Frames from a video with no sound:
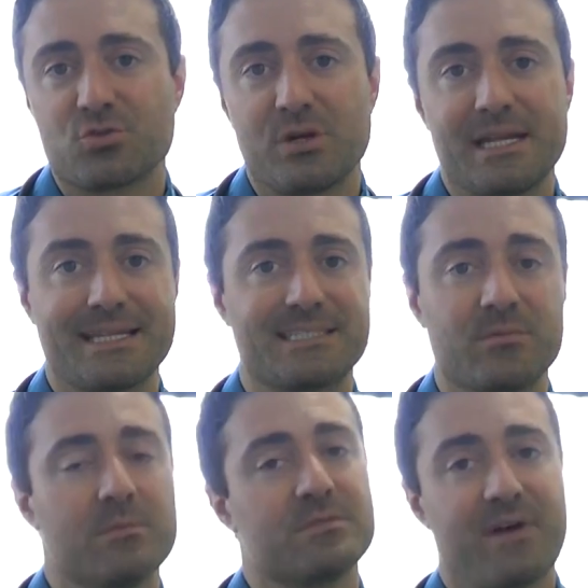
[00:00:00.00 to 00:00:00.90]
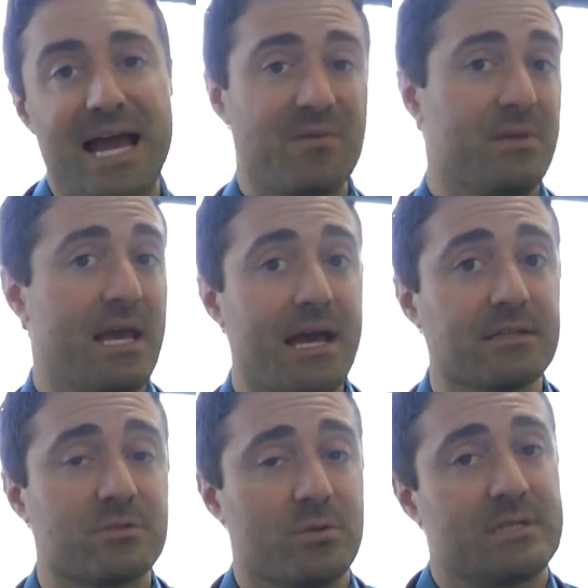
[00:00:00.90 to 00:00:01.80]
treating the symptoms of
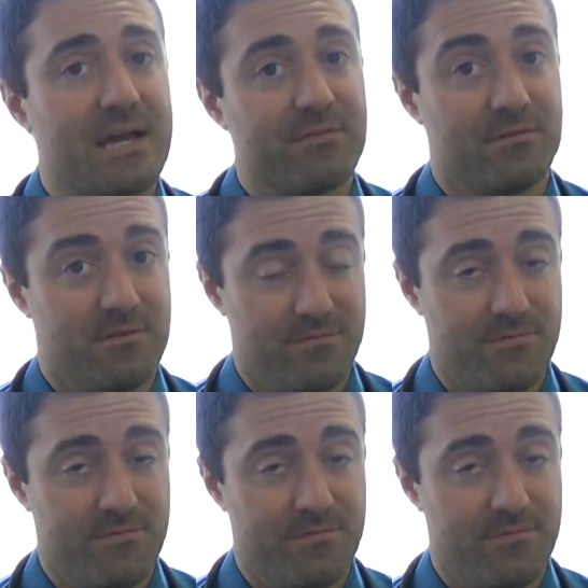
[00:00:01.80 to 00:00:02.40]
IBS, which have a, a,